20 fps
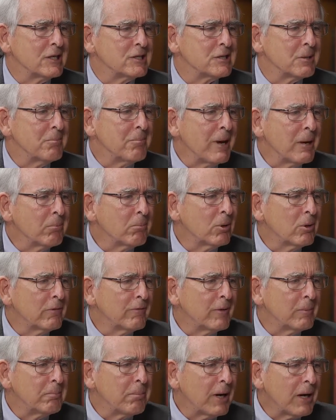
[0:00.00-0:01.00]
as a member
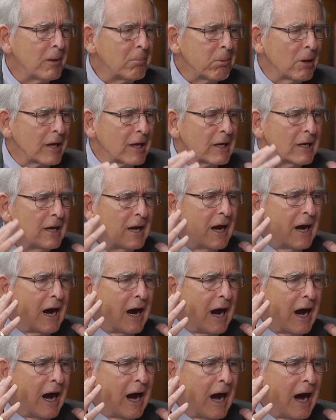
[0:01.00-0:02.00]
of the public,
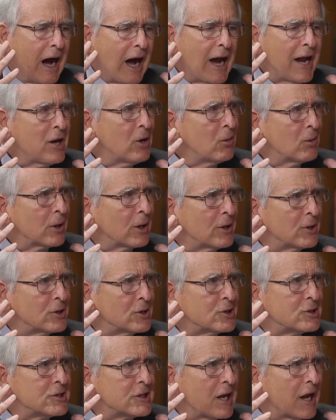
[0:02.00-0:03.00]
I don't
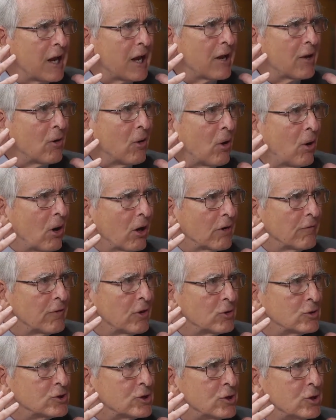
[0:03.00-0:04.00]
understand all of
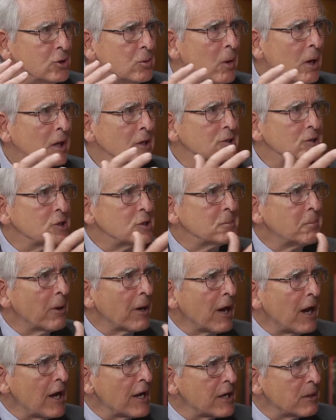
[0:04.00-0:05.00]
those nuances,
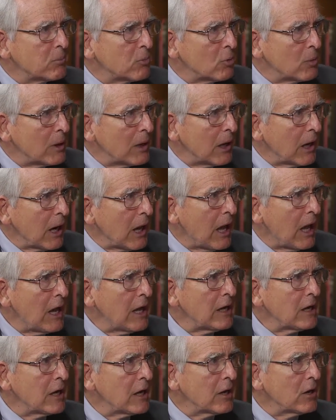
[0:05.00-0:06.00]
but I am
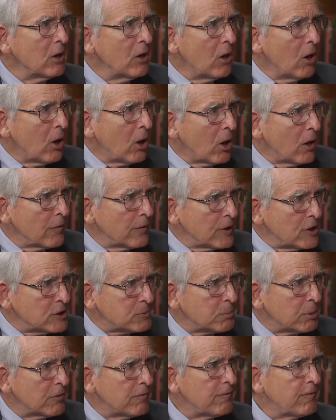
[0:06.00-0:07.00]
relying on these
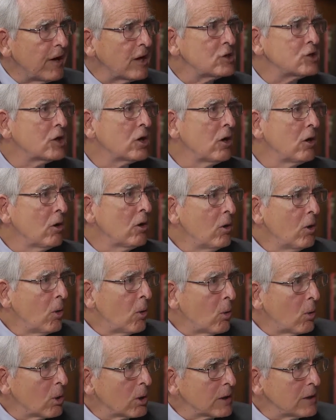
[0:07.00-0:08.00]
professional
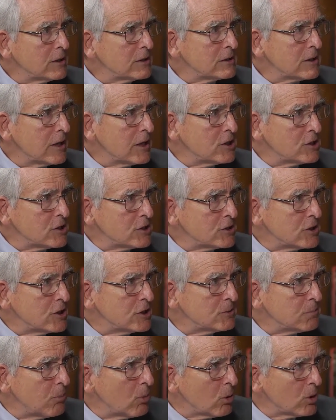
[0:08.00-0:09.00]
organizations,
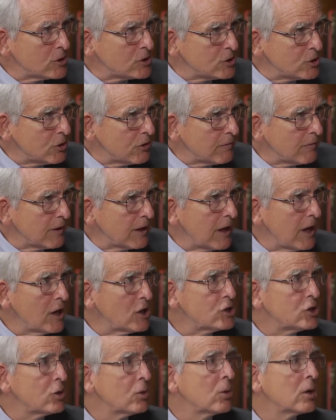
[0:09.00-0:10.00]
these board
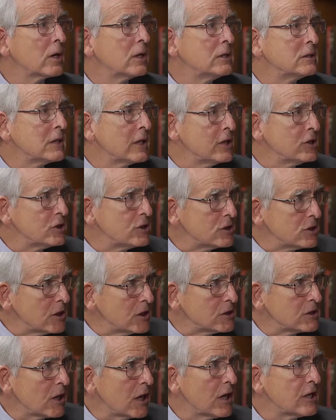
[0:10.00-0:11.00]
certification organizations,
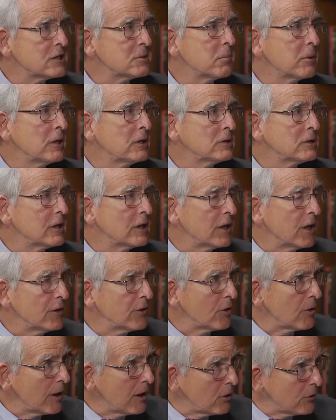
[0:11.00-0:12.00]
these hospitals, the
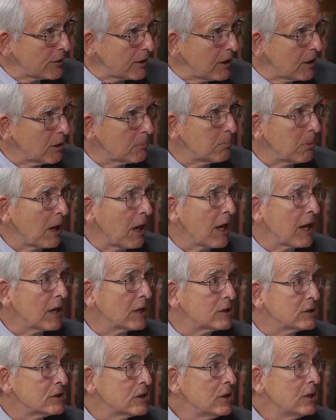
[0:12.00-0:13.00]
other healthcare
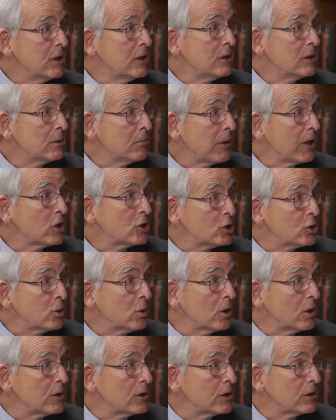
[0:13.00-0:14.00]
plans to make
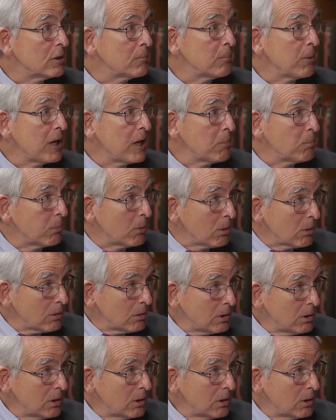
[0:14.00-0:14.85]
sure that the people